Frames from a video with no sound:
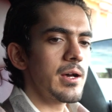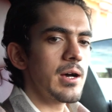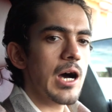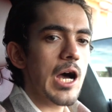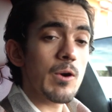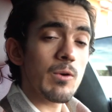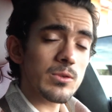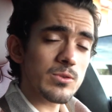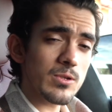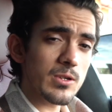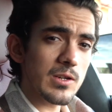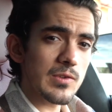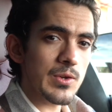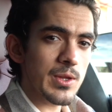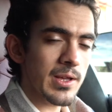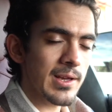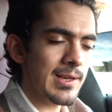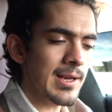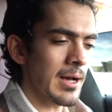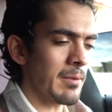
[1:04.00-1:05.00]
I want to give an
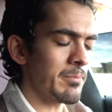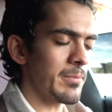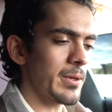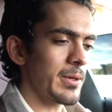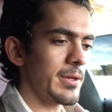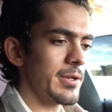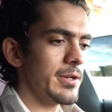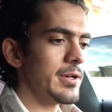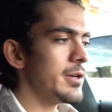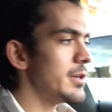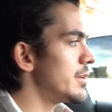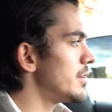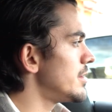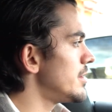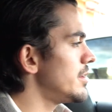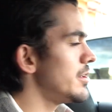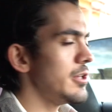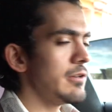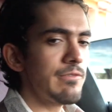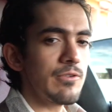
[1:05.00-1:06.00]
example.
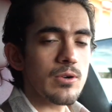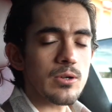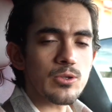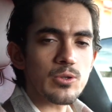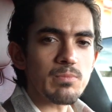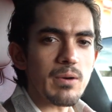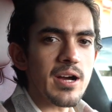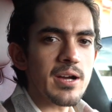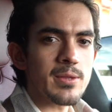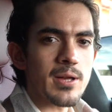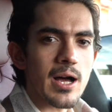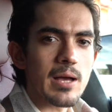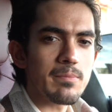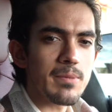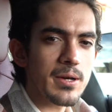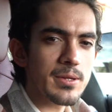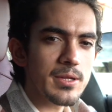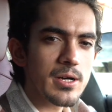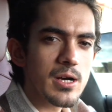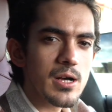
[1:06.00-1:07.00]
If you want to buy an
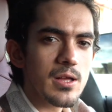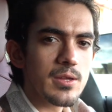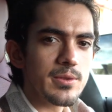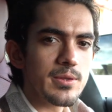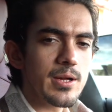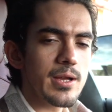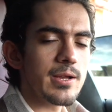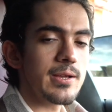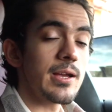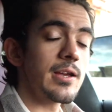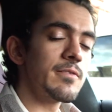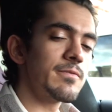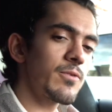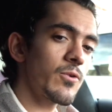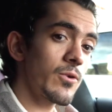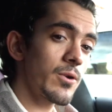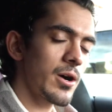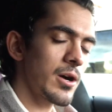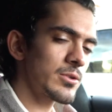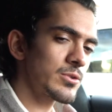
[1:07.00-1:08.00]
iPad, there is a
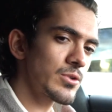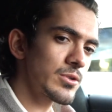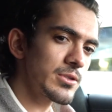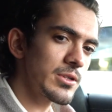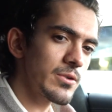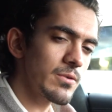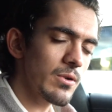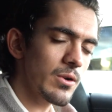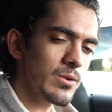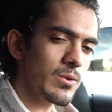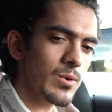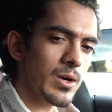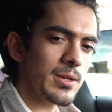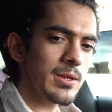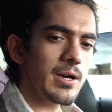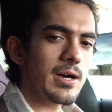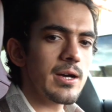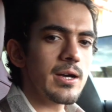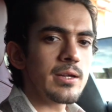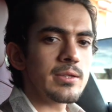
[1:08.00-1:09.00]
400 euros
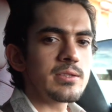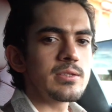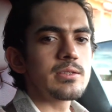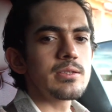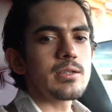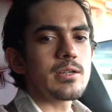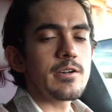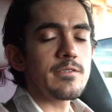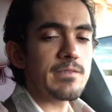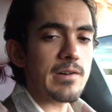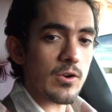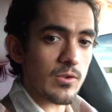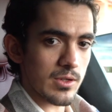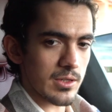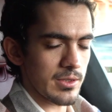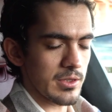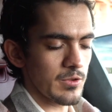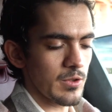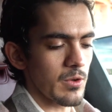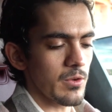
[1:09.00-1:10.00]
one and a
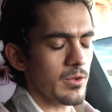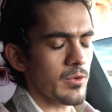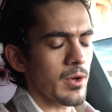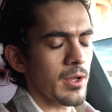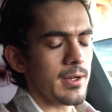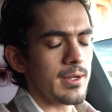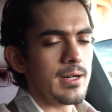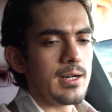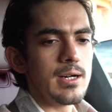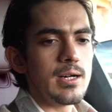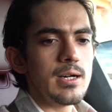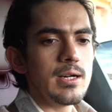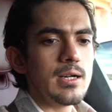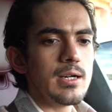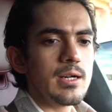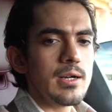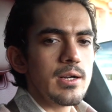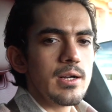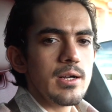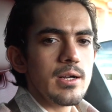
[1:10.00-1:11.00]
1000 euros one.
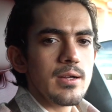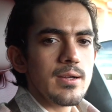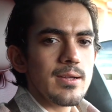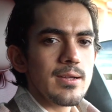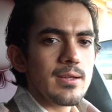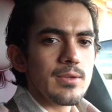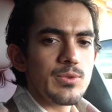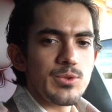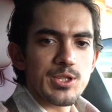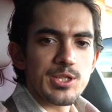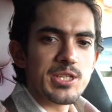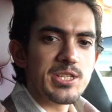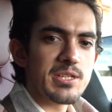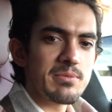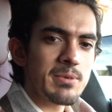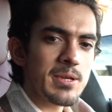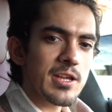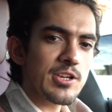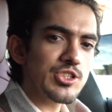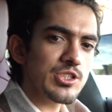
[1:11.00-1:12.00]
The
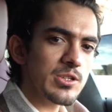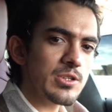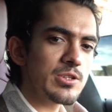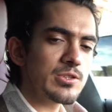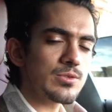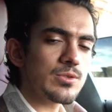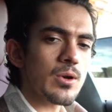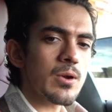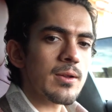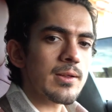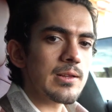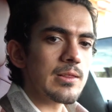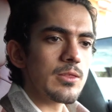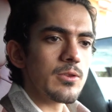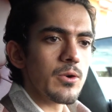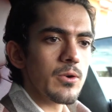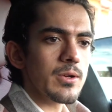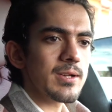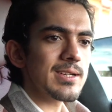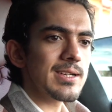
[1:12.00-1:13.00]
diminishing returns
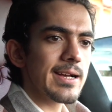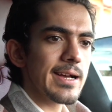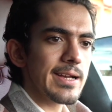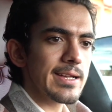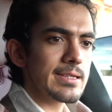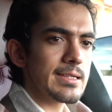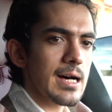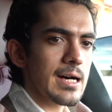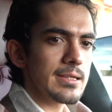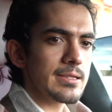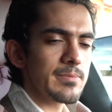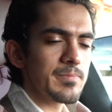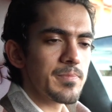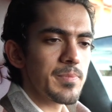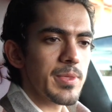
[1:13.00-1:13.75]
law says that